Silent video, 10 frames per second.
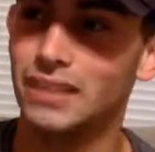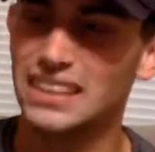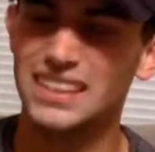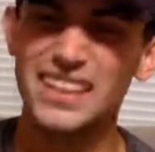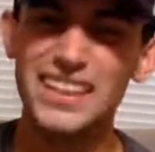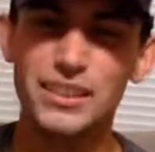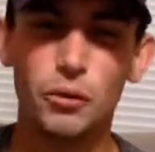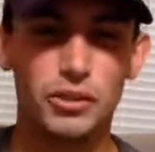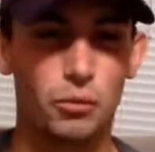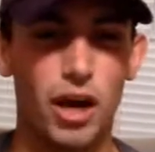The thing is, though,
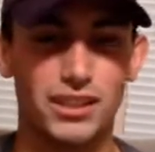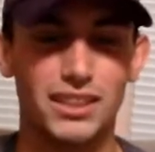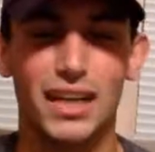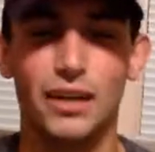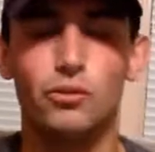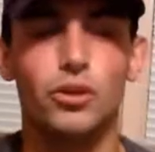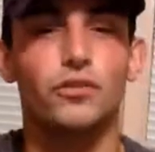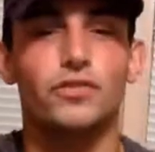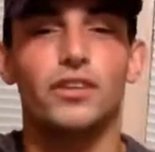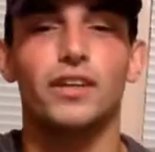with Washington, I don't know
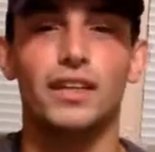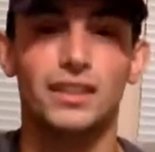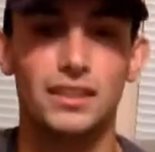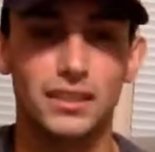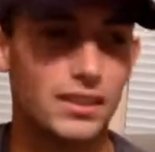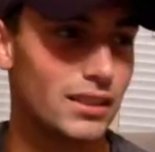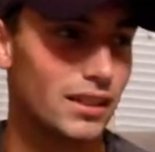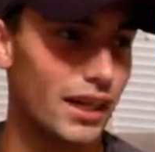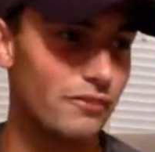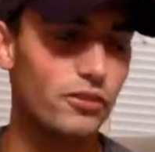if they're like...
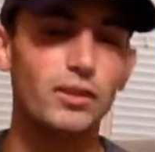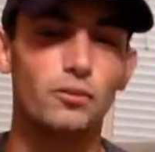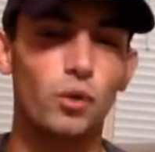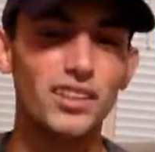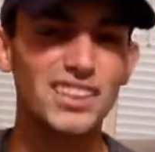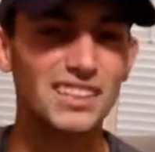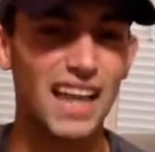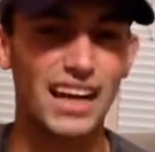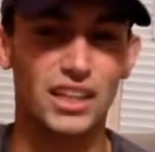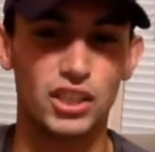I feel like Washington's
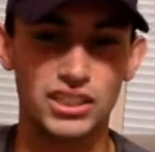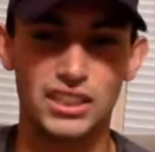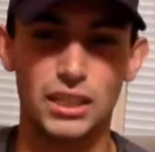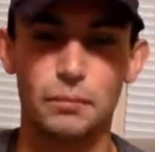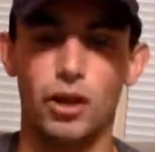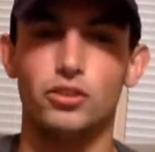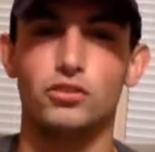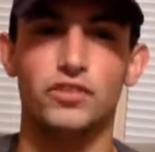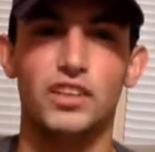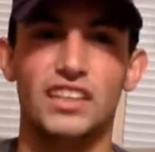got a good team, but I also
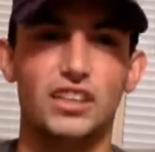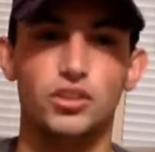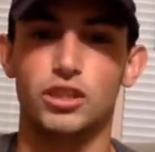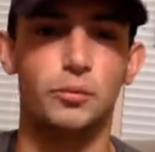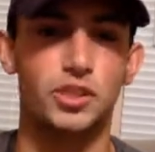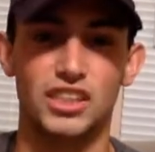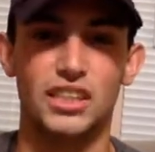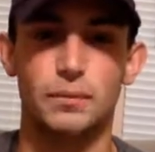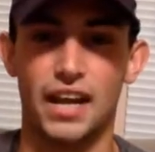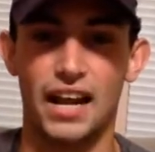feel like they were just a
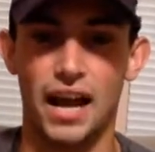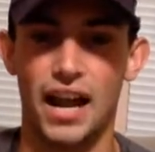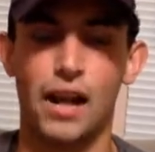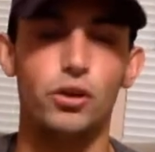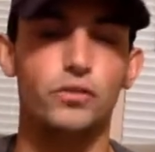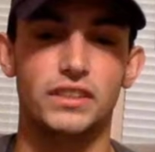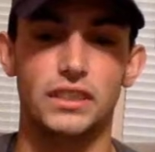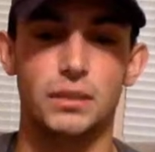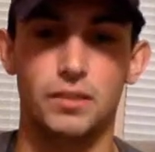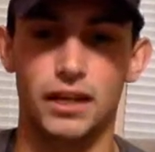team that got hot. I don't know if it's a
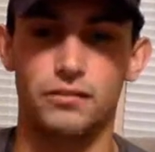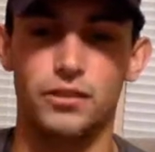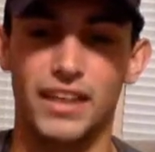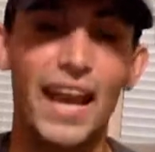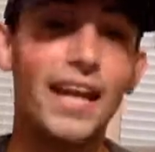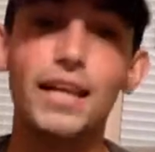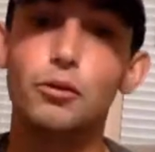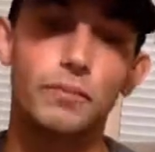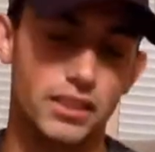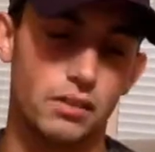team that I feel like... And they
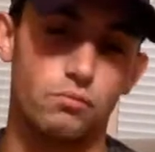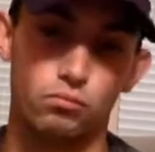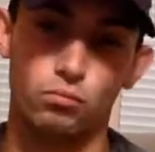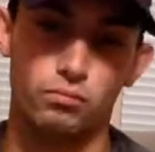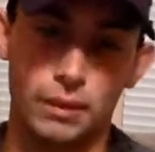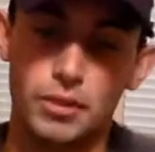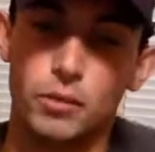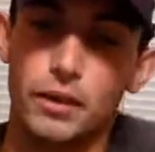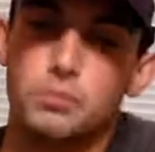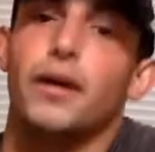were missing maybe their
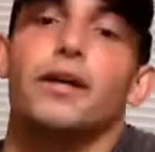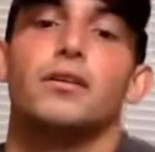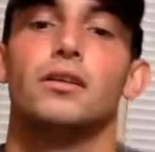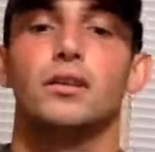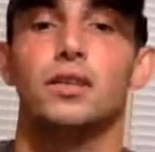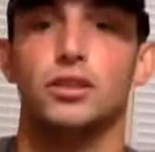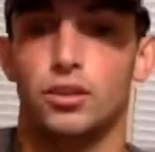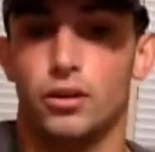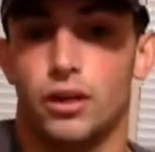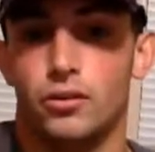best player in
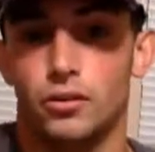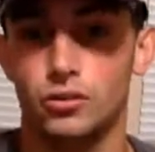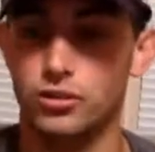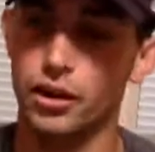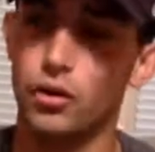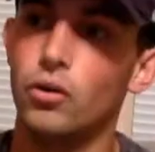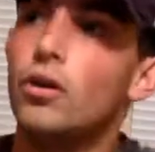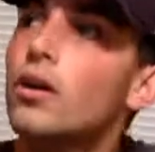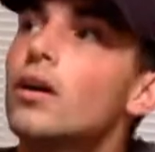Soto. So...